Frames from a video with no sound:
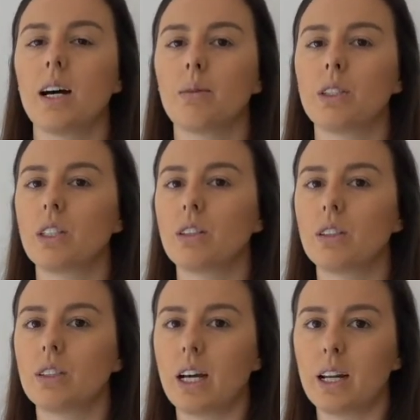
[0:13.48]
which
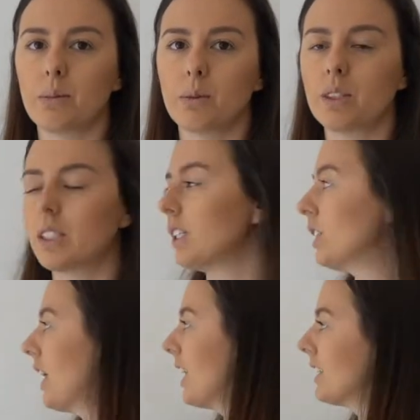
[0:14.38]
includes animals
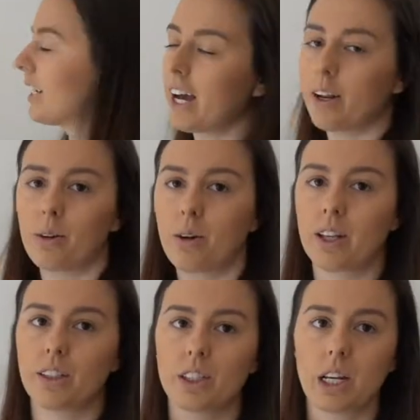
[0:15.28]
such as cattle
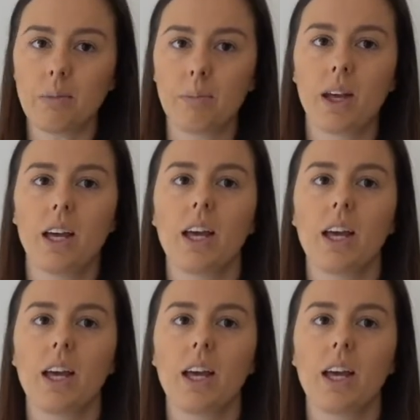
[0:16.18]
and sheep,